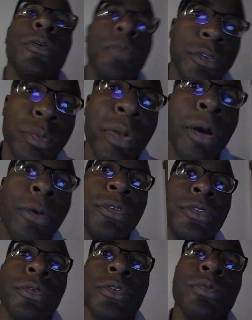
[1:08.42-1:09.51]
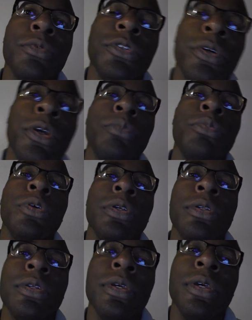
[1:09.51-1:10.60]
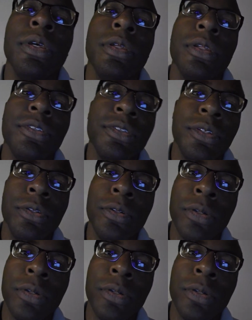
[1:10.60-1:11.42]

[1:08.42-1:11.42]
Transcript: your power source, what's your input, as in your